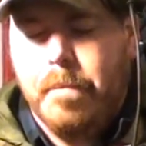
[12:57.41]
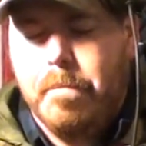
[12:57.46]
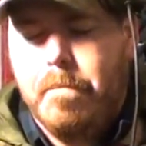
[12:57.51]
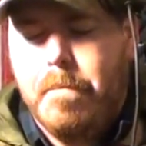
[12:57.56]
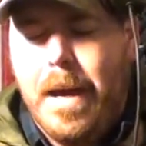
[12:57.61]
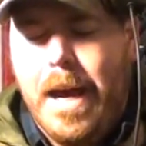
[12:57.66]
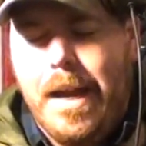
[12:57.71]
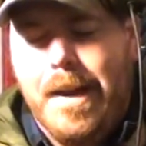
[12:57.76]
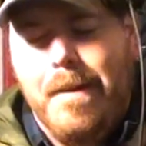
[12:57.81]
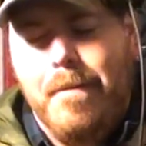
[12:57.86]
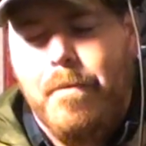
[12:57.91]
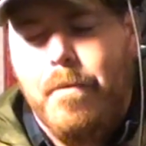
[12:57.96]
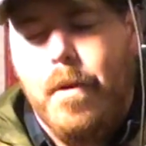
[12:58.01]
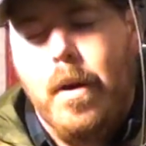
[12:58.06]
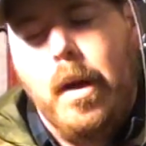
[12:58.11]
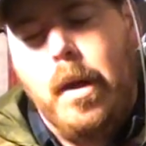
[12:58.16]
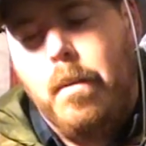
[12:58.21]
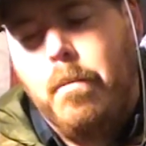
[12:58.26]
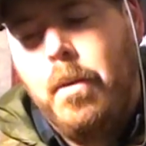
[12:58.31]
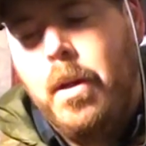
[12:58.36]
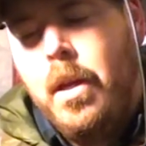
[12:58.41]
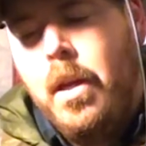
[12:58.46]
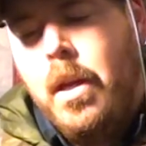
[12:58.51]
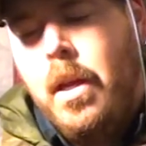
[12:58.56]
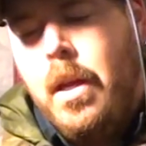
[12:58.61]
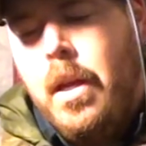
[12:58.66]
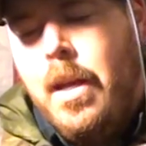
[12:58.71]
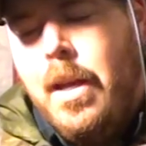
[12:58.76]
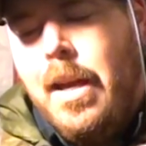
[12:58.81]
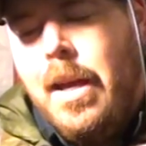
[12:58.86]
patent from
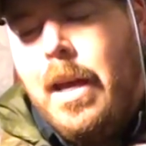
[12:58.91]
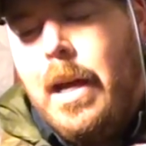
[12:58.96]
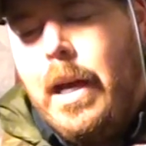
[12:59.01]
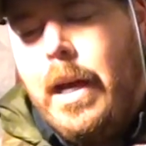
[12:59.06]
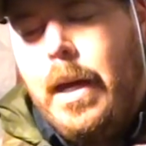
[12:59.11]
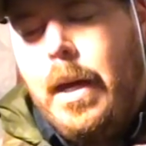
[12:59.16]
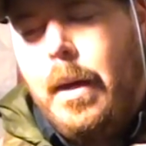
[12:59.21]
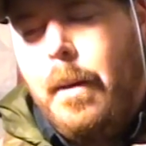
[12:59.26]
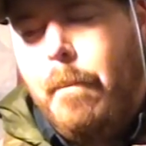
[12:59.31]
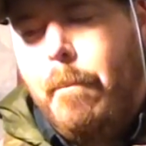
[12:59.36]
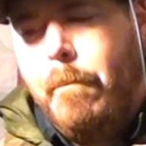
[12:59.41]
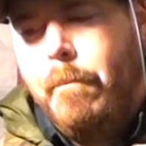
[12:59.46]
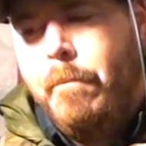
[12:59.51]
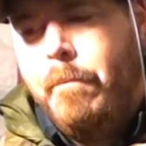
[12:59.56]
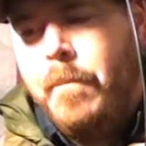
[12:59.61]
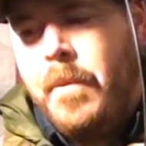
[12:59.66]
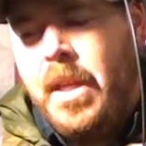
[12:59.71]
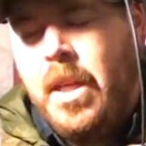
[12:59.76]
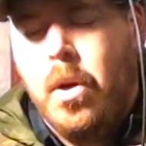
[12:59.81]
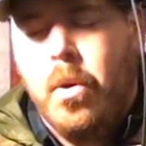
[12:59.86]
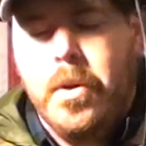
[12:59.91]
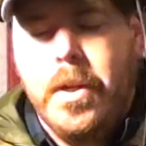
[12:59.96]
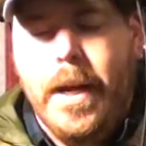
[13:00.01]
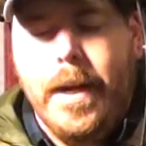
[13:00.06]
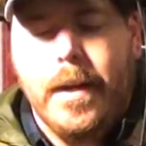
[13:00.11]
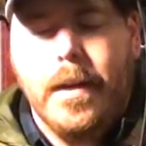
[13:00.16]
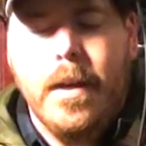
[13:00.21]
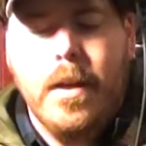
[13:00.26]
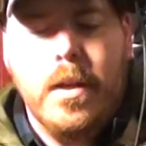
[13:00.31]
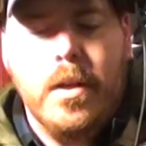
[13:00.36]
EOTech.